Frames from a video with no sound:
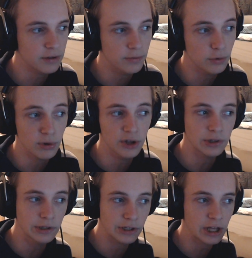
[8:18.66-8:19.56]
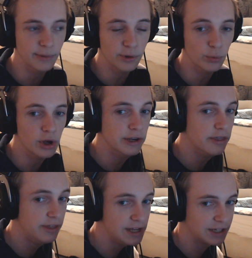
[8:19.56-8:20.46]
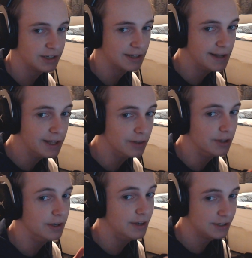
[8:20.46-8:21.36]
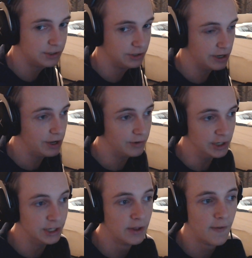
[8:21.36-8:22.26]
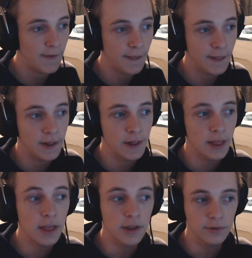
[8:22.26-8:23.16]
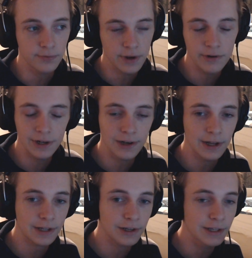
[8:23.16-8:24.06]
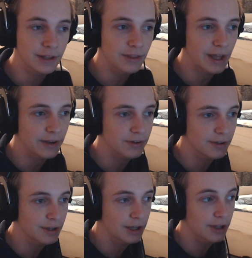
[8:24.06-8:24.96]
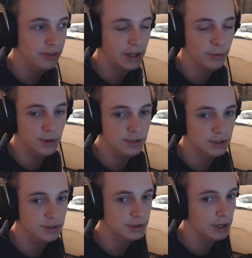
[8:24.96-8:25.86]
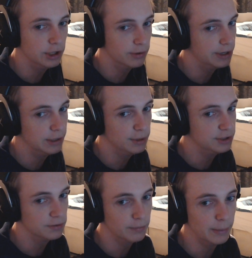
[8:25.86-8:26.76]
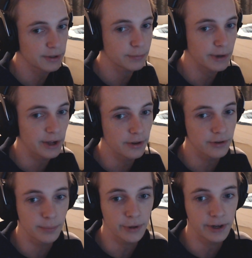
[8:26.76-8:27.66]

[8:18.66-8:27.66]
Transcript: if you were to look up the word thick in the dictionary, it is very likely that they would just show you an image of Mama Spider, to be